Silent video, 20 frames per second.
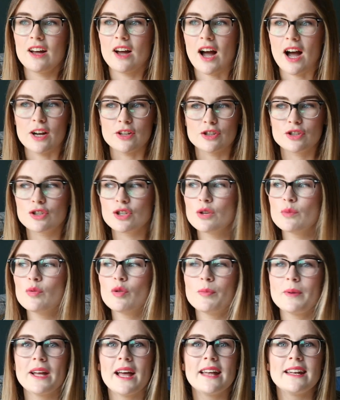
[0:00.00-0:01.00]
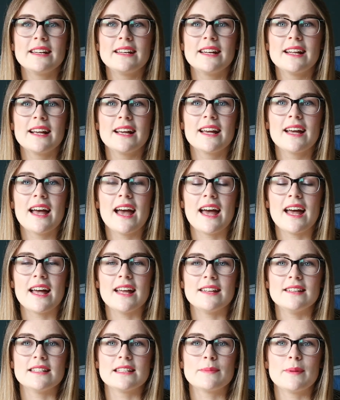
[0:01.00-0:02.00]
I soon will be editing it
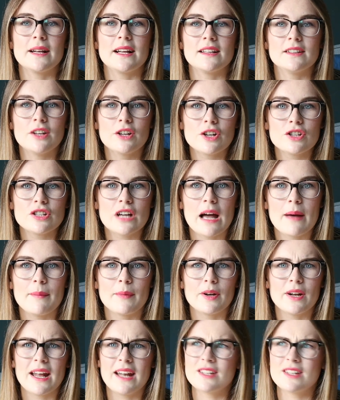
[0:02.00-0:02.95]
and spending a lot of time on it.